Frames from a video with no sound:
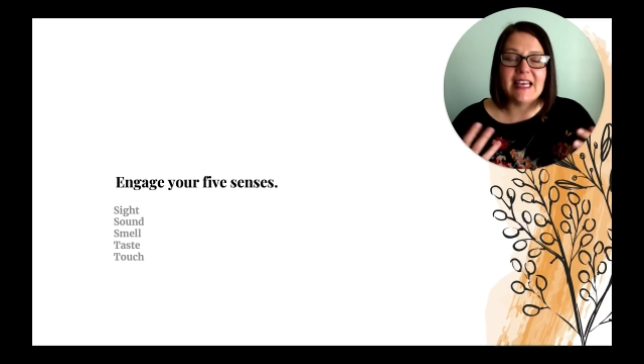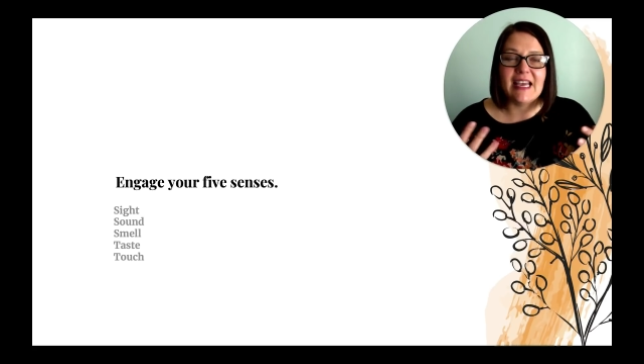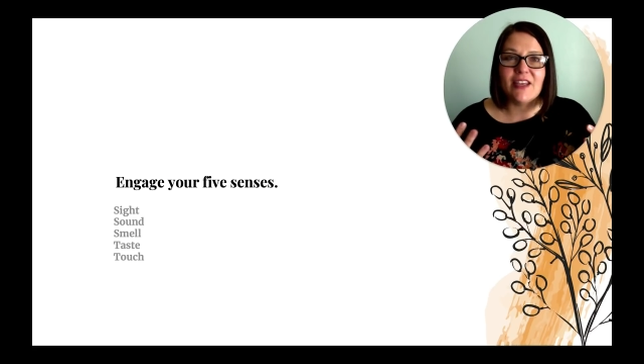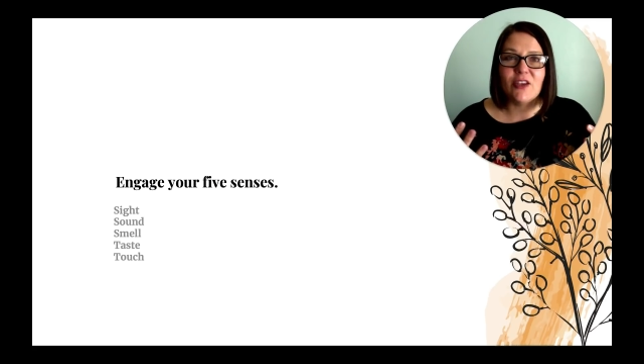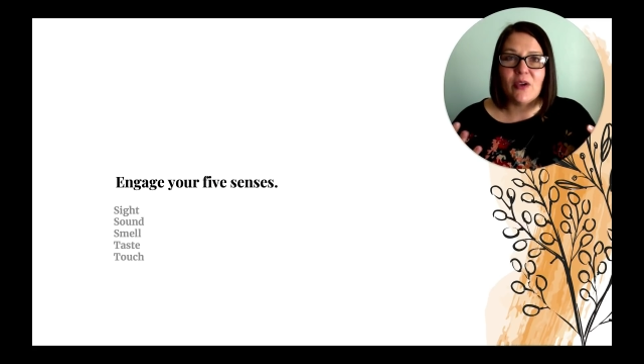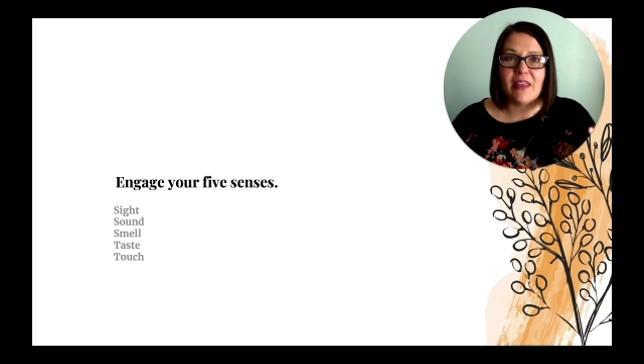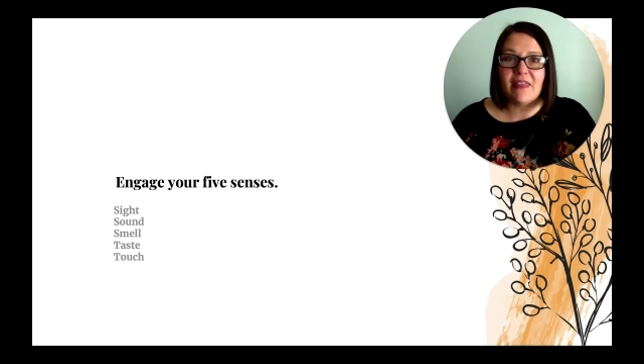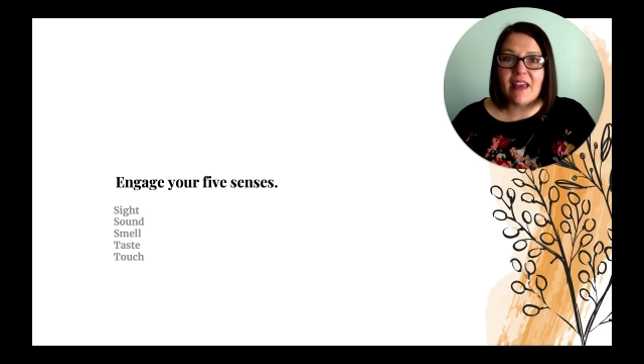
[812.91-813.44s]
that
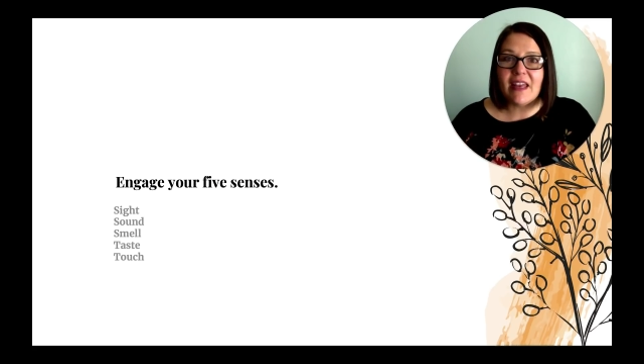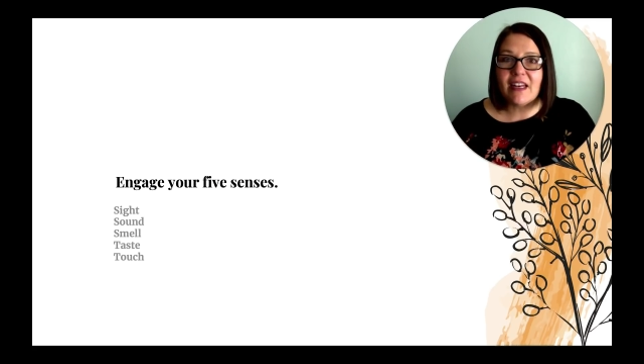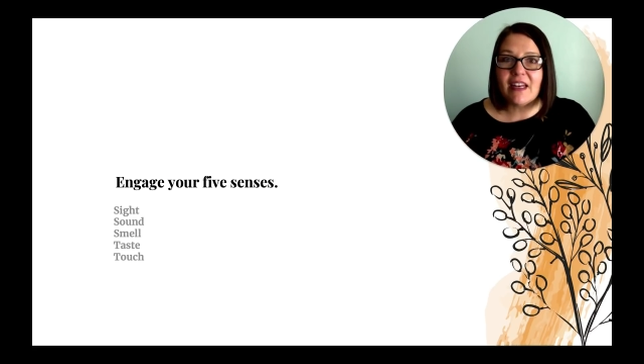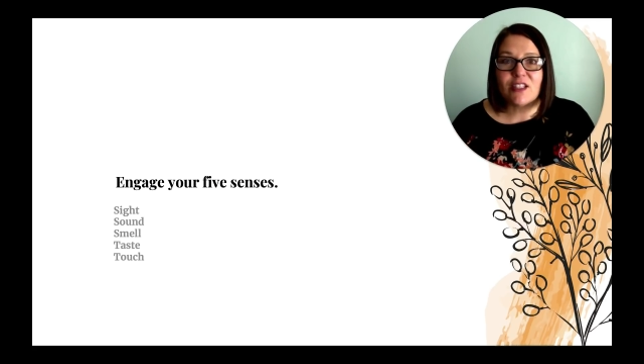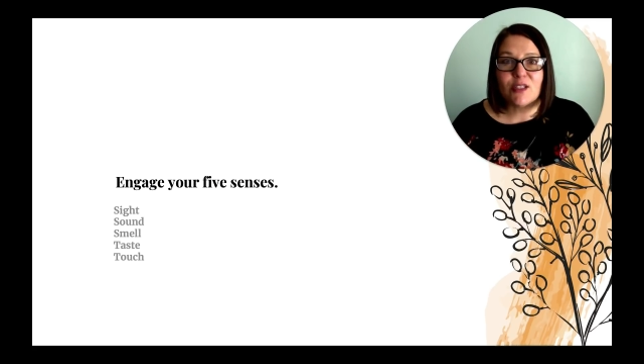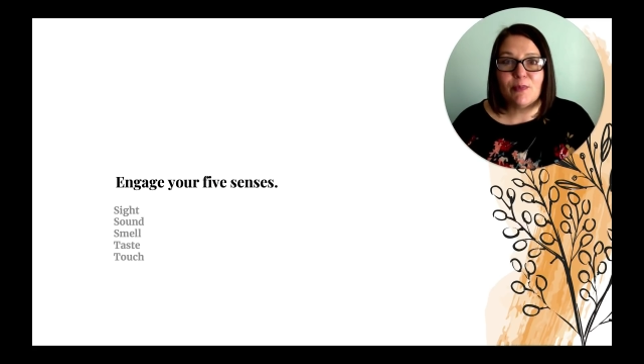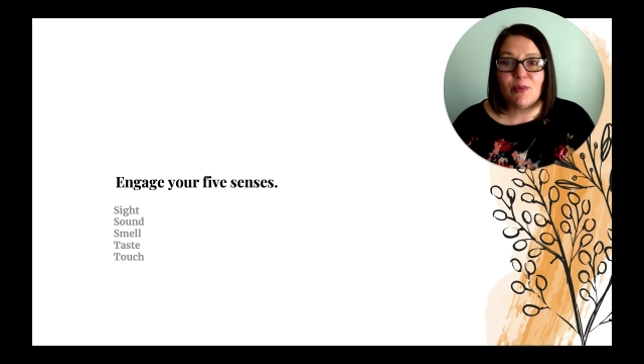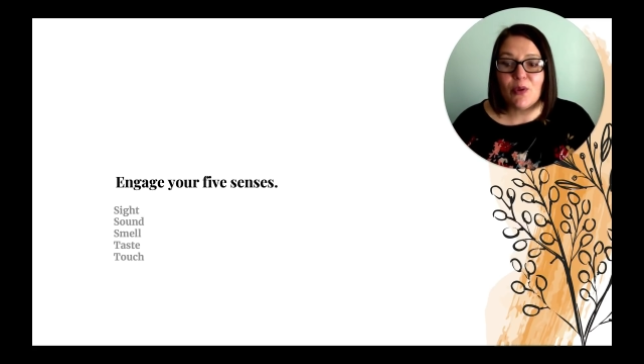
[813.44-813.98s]
you can then
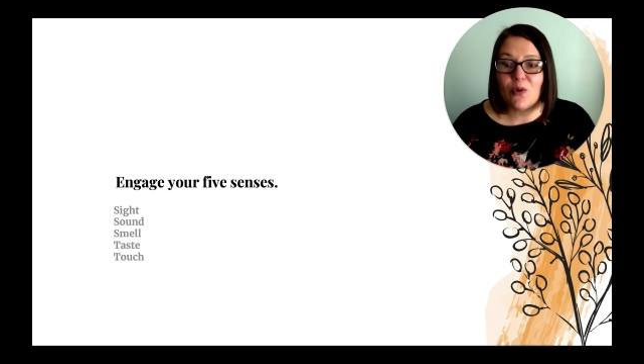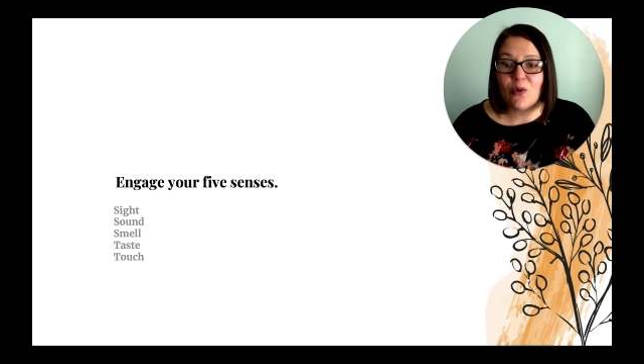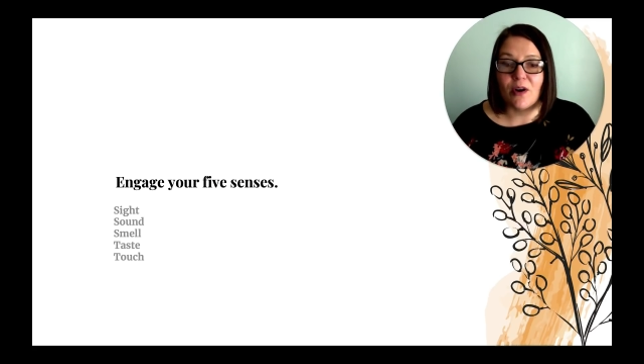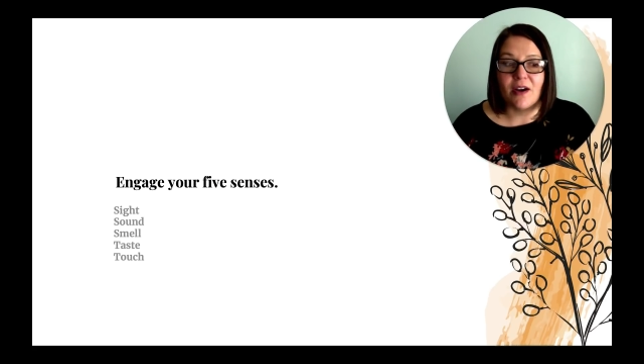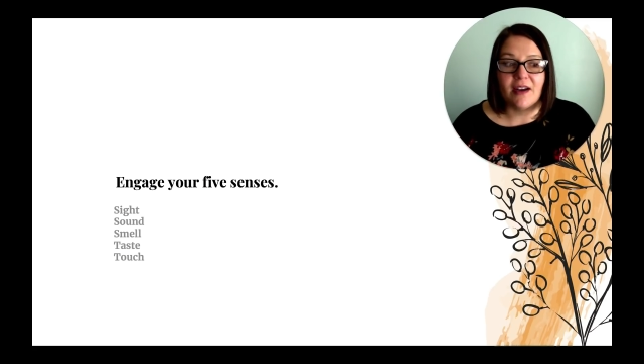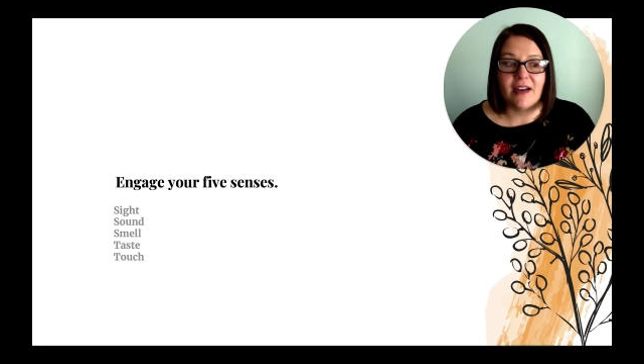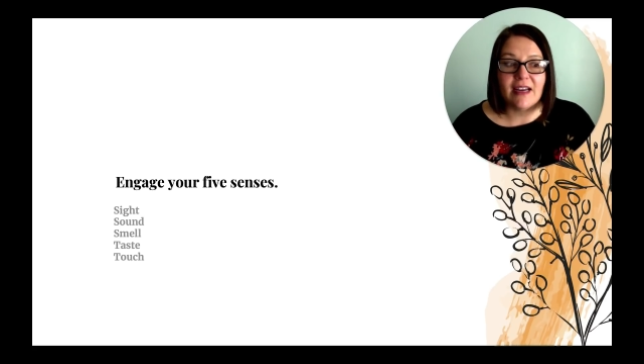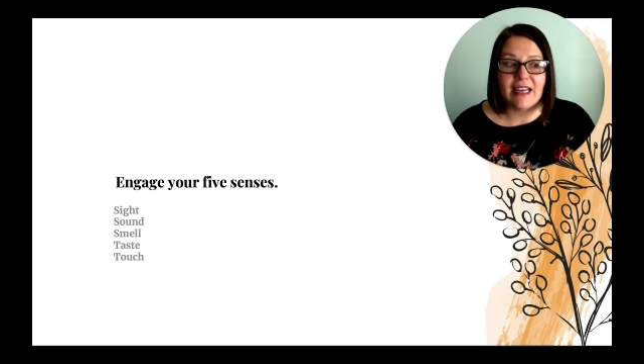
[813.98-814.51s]

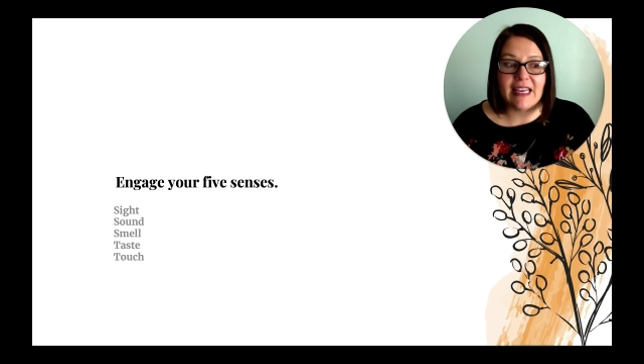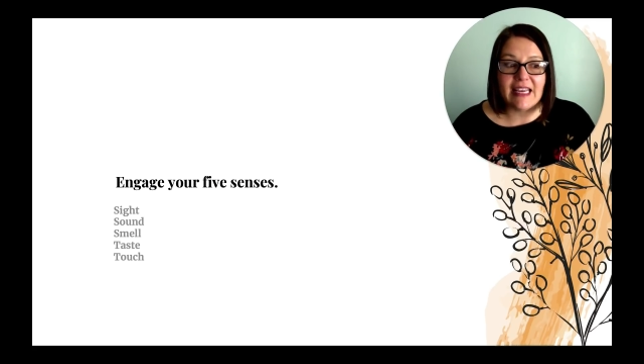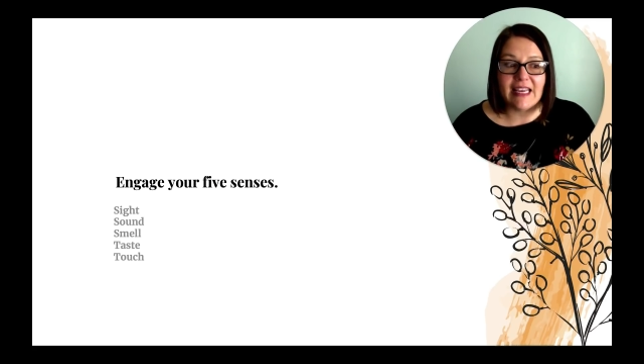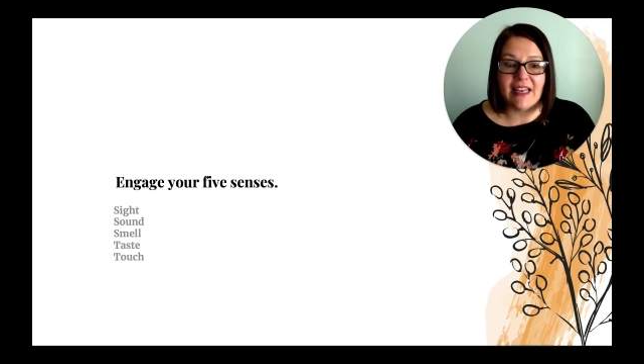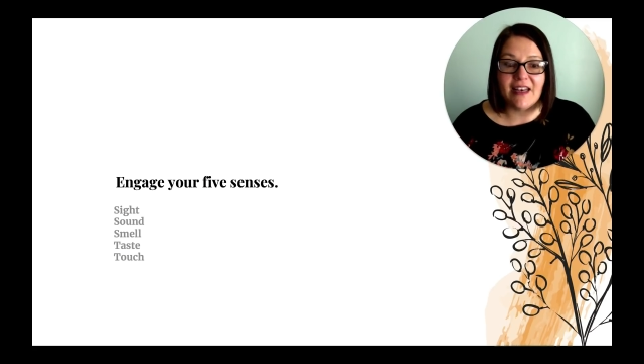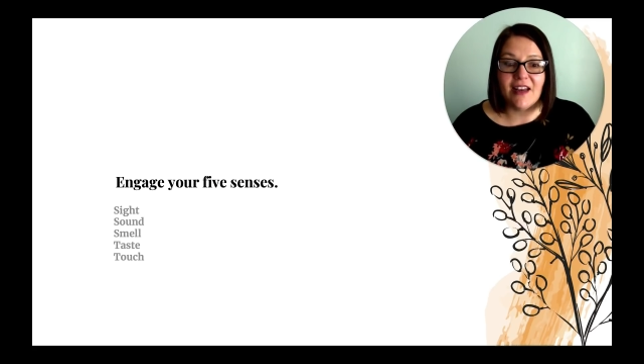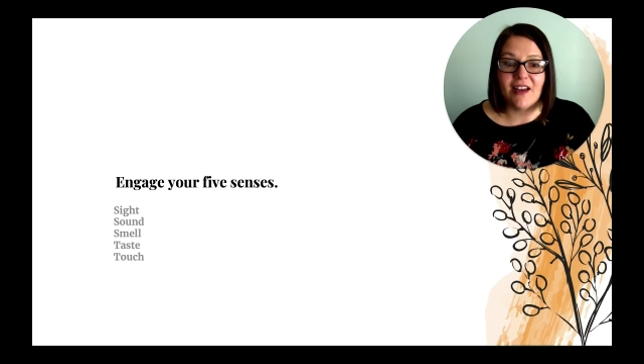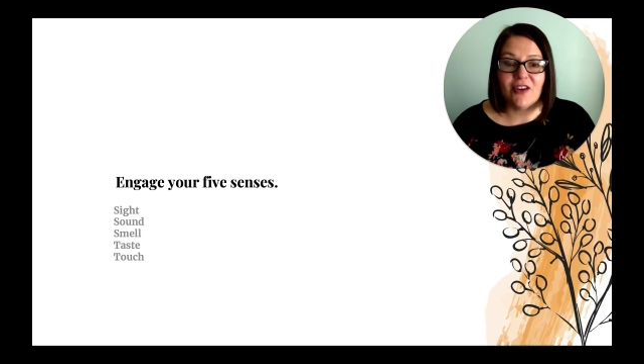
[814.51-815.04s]
explore
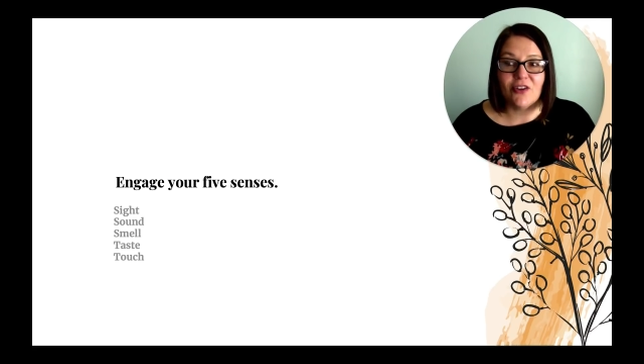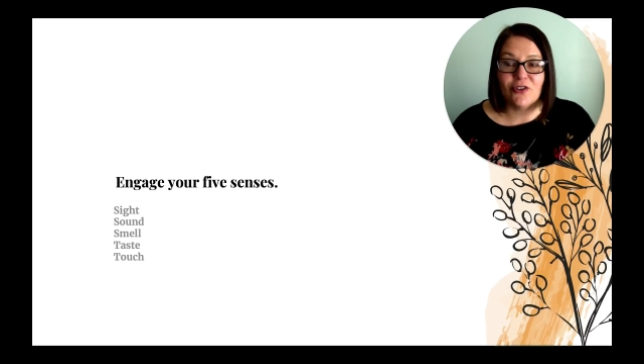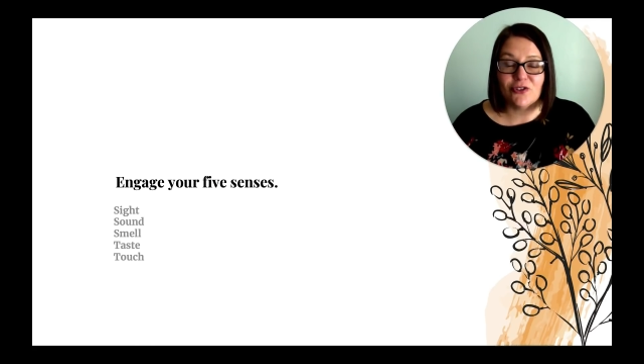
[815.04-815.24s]
in your